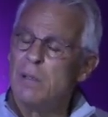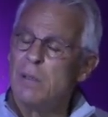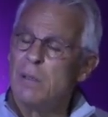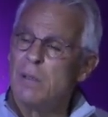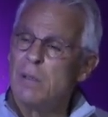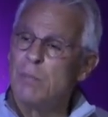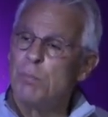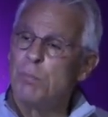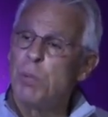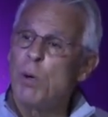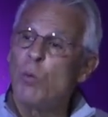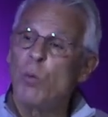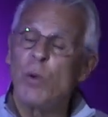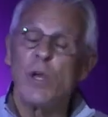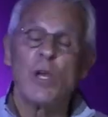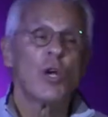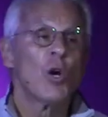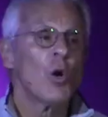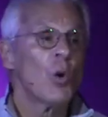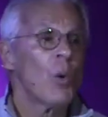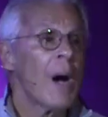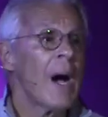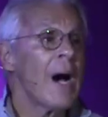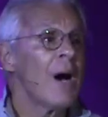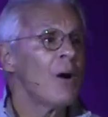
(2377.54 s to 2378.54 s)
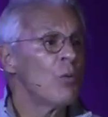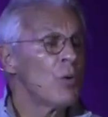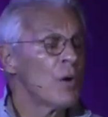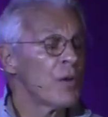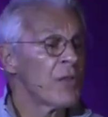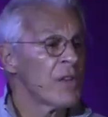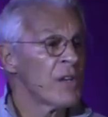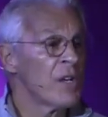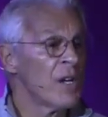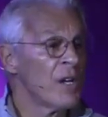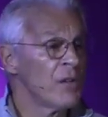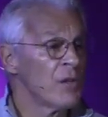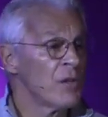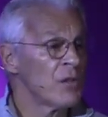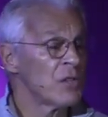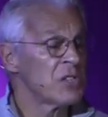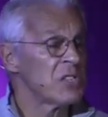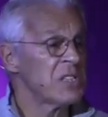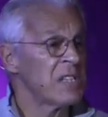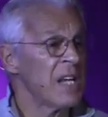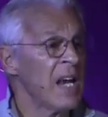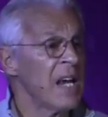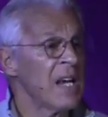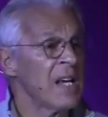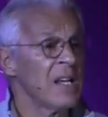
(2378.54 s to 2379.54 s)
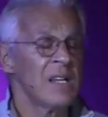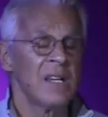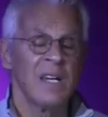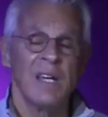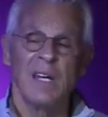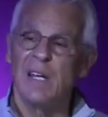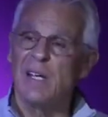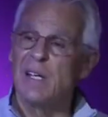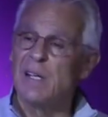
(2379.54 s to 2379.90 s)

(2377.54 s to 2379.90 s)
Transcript: but we go out with an understanding